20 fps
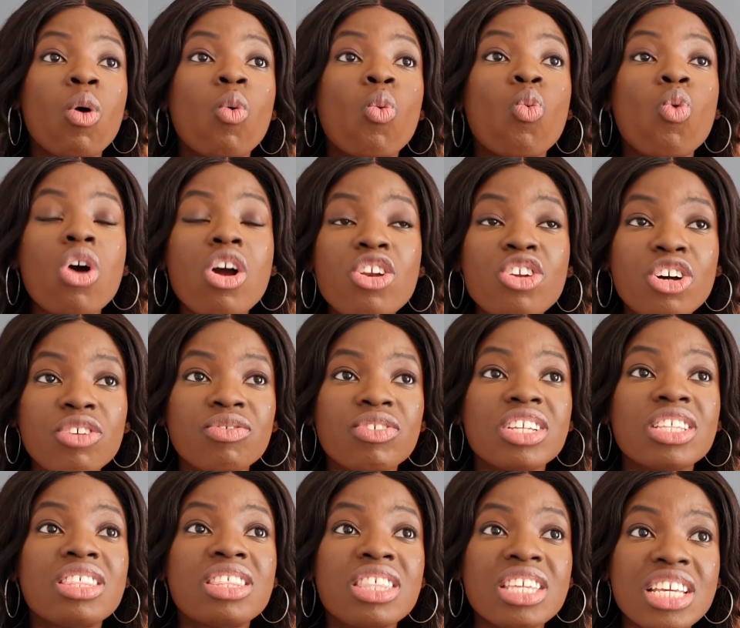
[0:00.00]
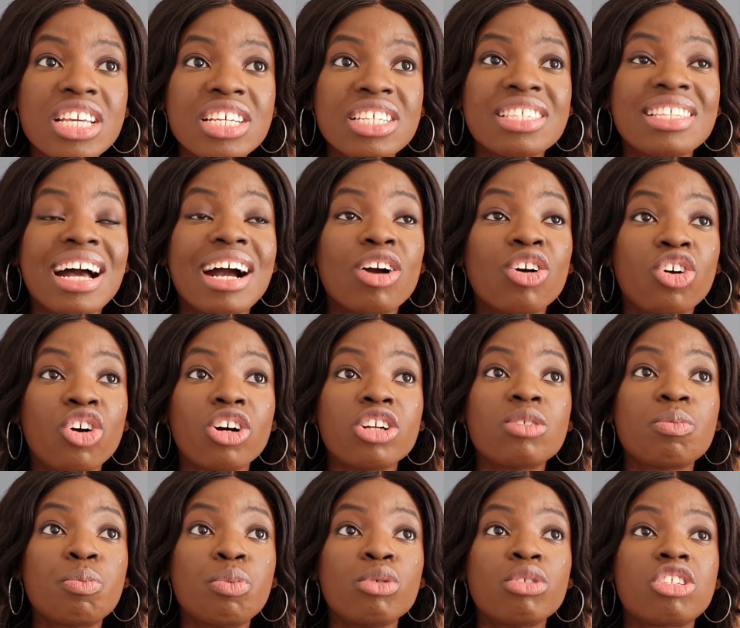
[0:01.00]
One of the things that
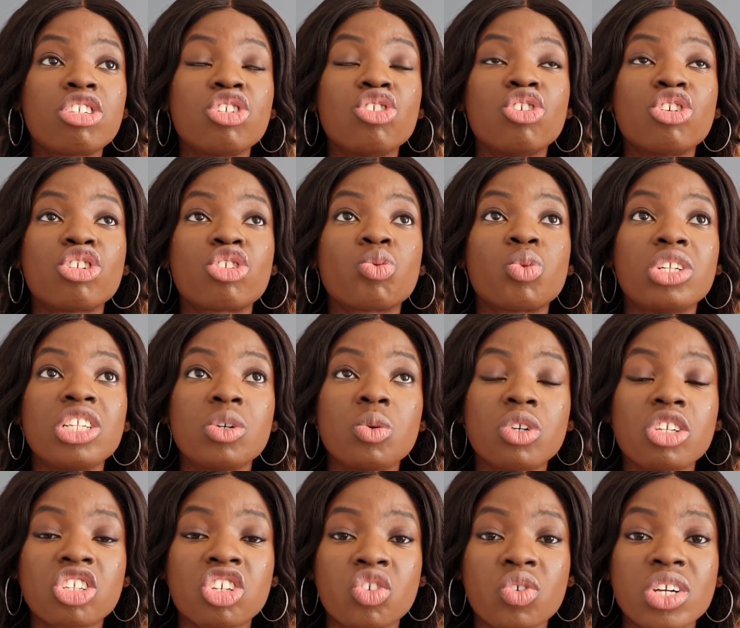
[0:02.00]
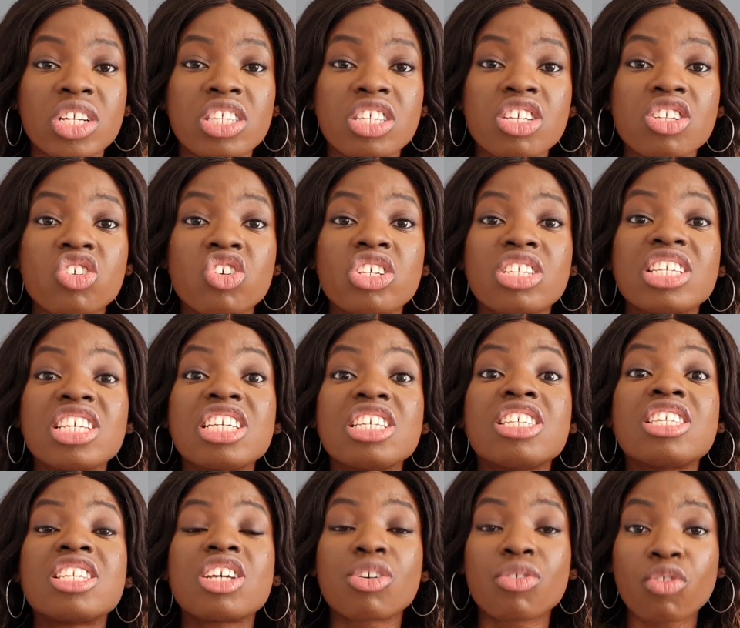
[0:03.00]
God put in us when He was creating us
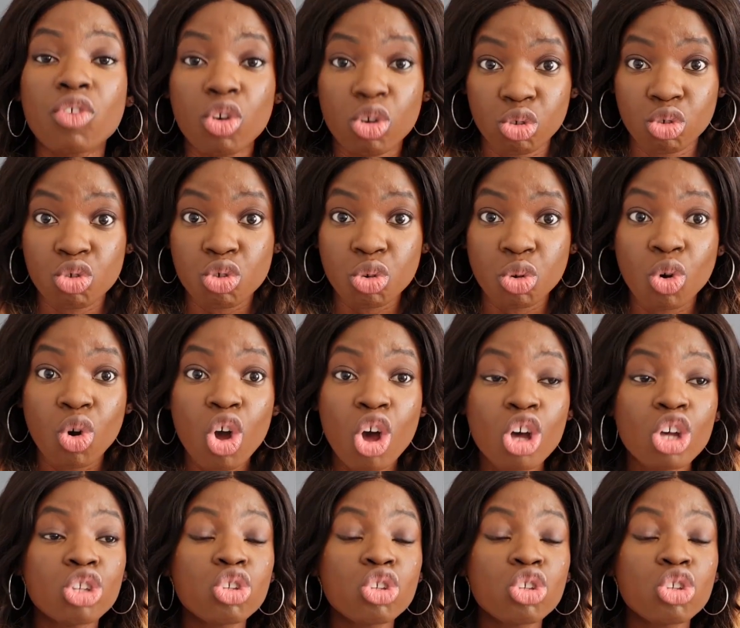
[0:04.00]
is self-control.